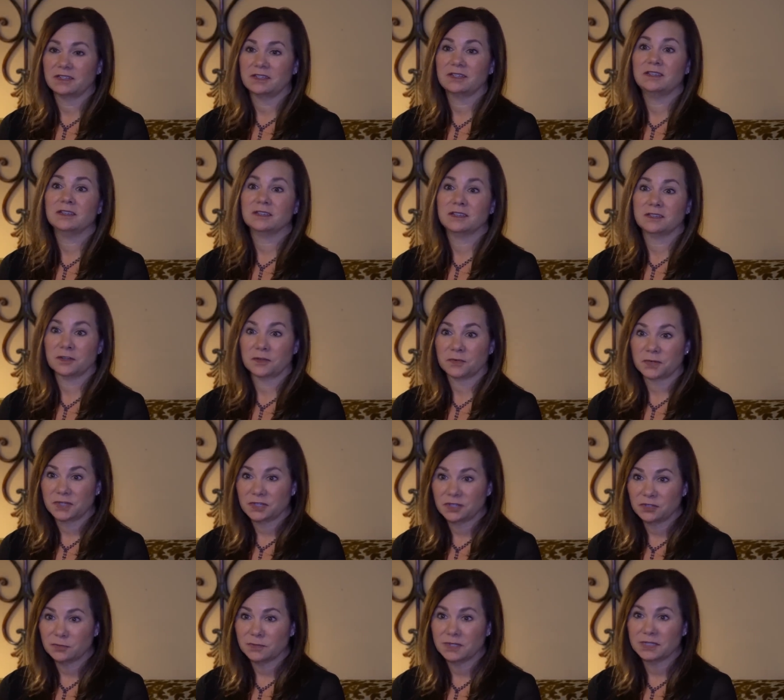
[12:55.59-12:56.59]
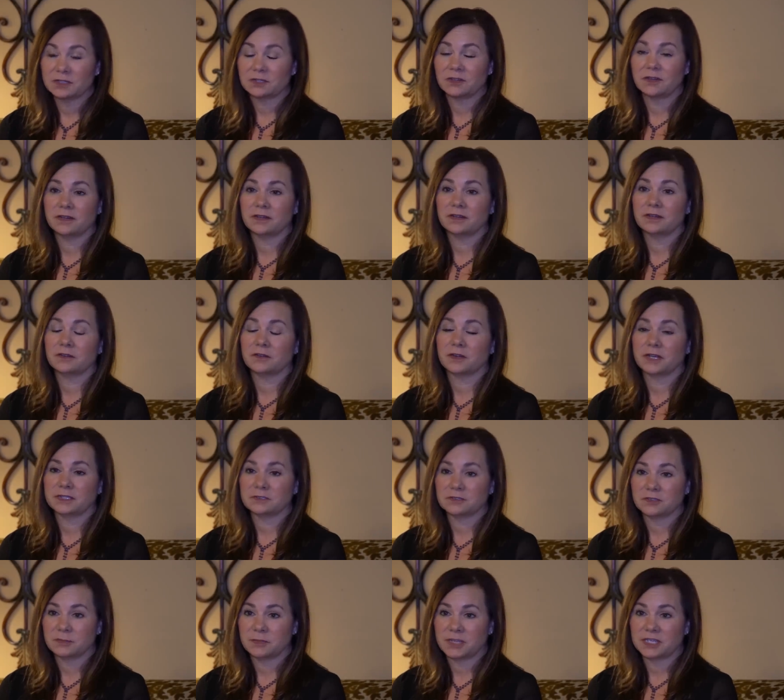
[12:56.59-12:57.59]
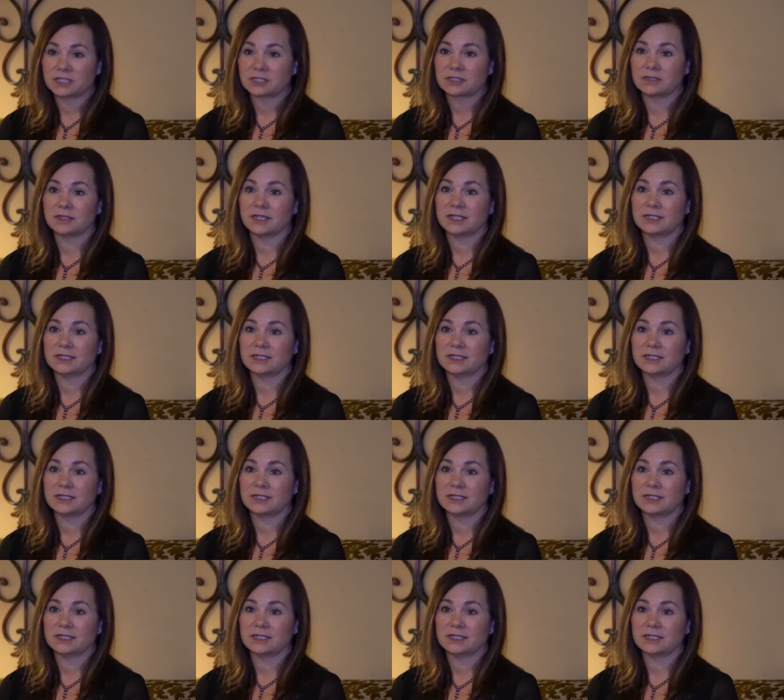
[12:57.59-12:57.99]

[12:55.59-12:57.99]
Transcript: you know, human or, or interdimensional